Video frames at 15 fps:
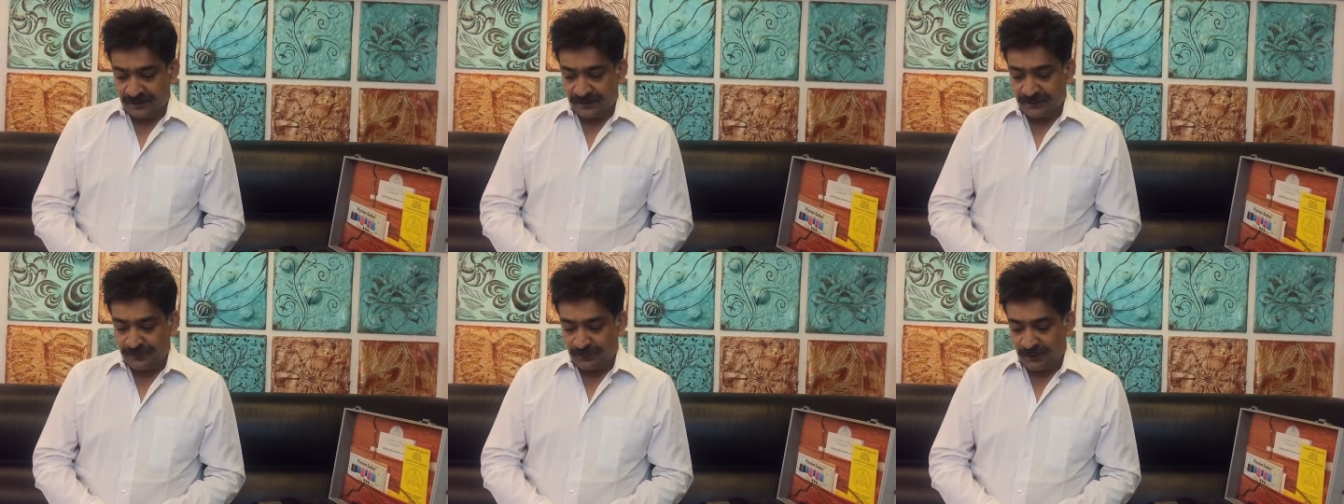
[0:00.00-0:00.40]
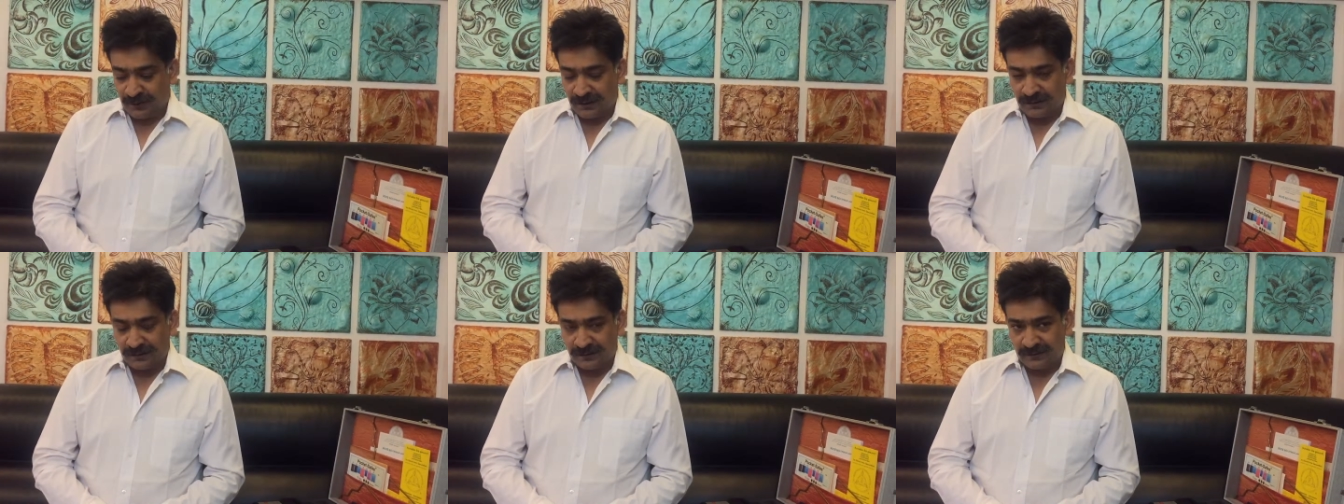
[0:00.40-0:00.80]
you
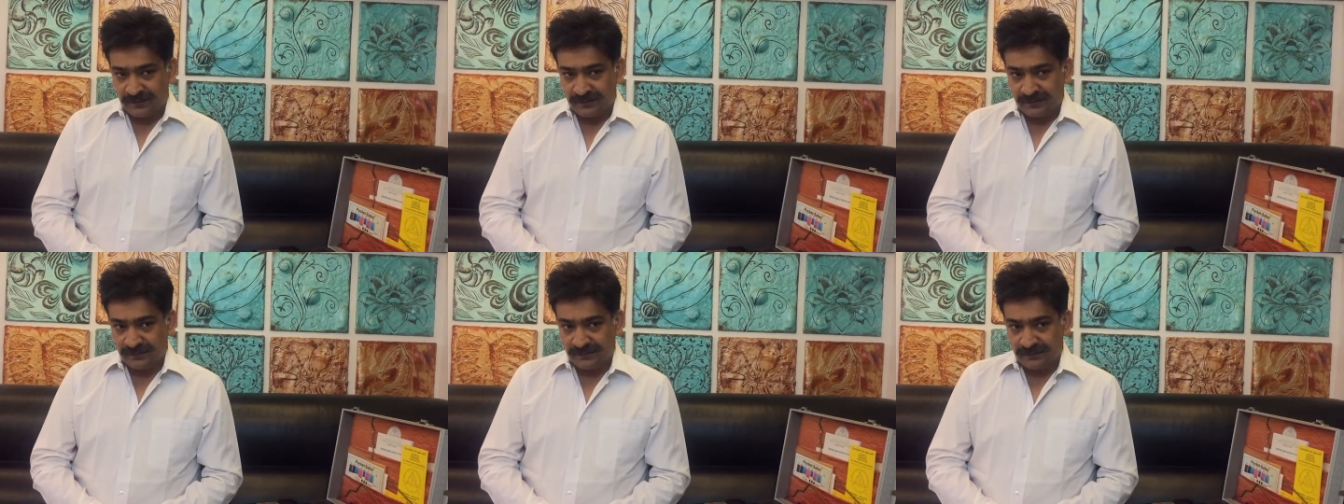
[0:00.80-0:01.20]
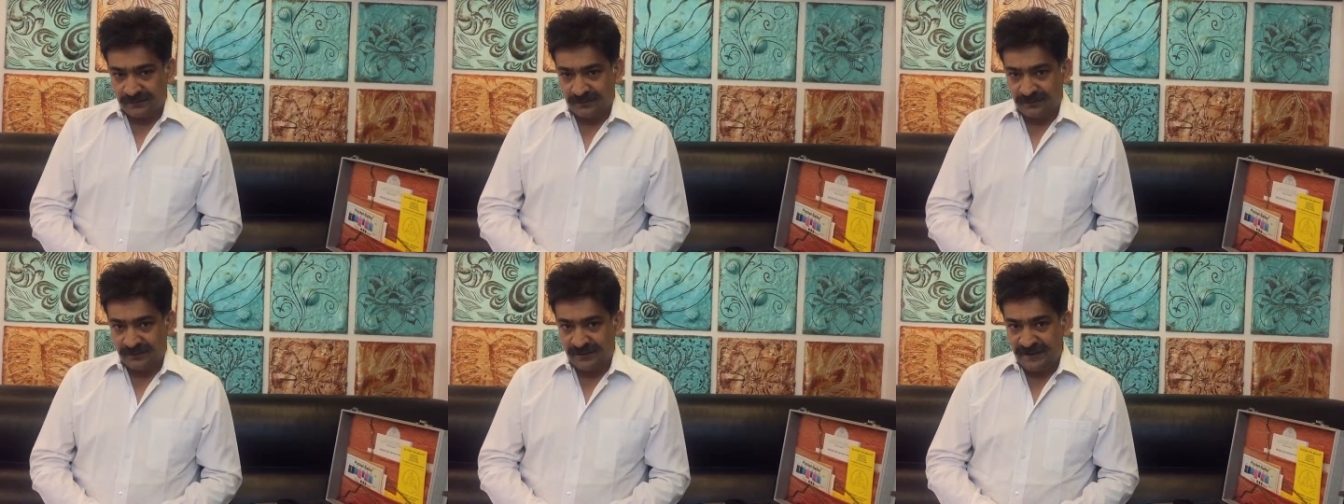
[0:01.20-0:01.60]
are
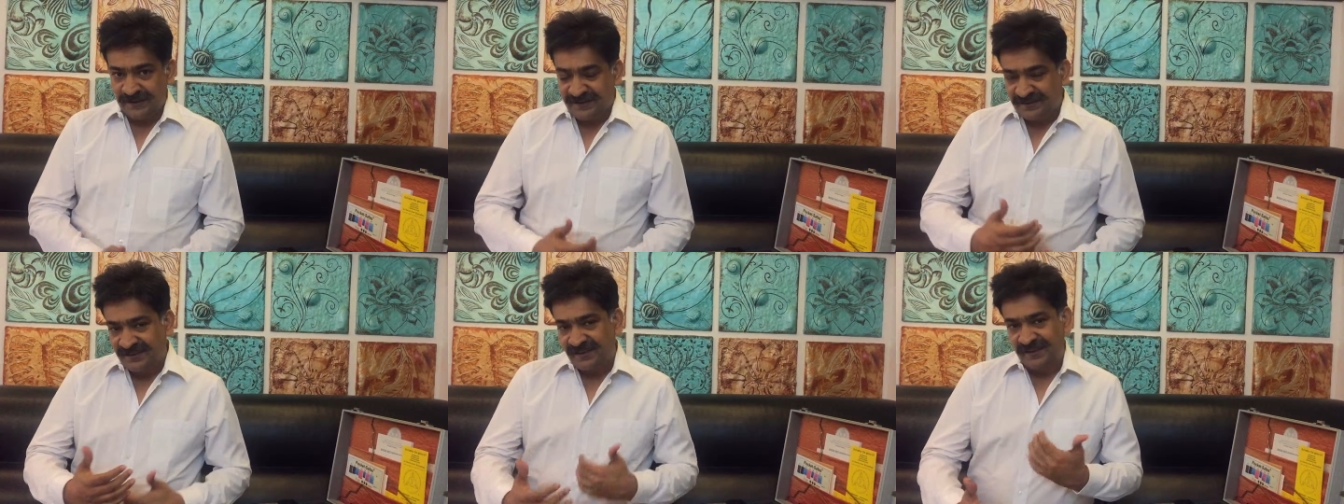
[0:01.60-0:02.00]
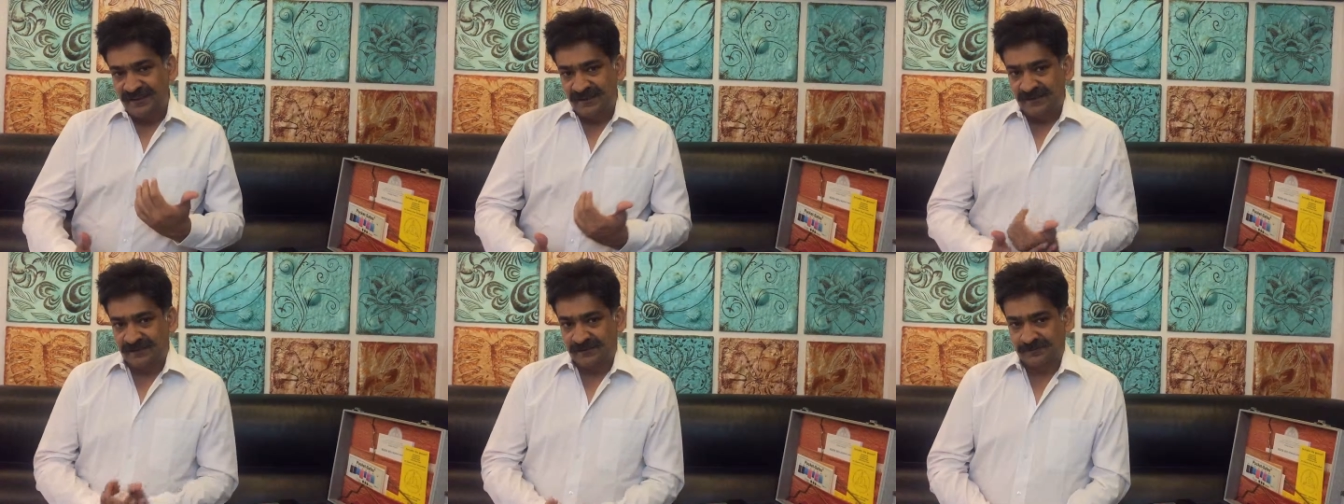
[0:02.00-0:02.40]

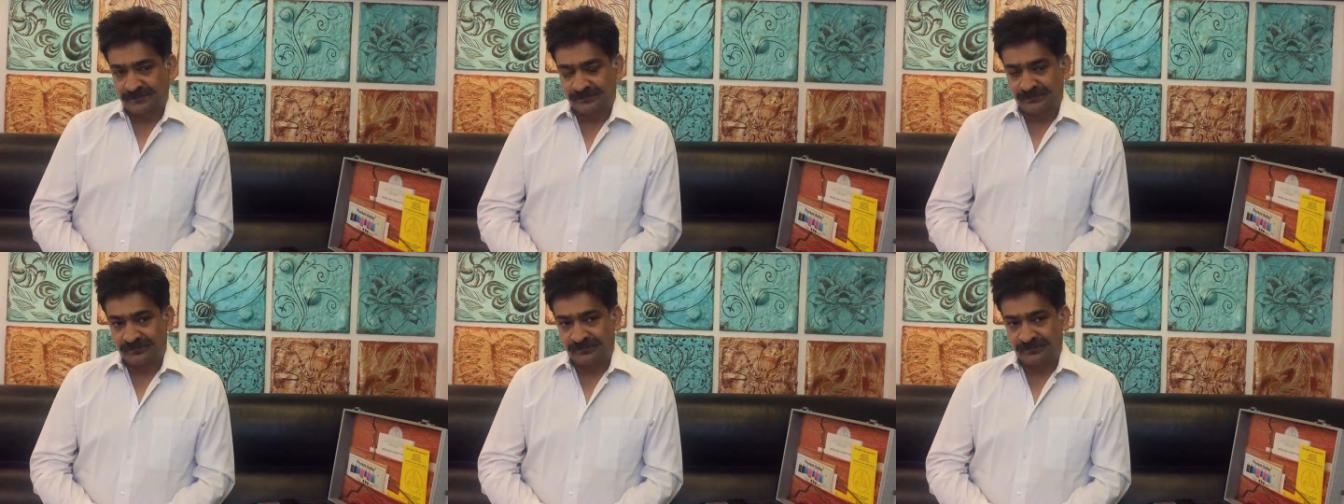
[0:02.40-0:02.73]
easily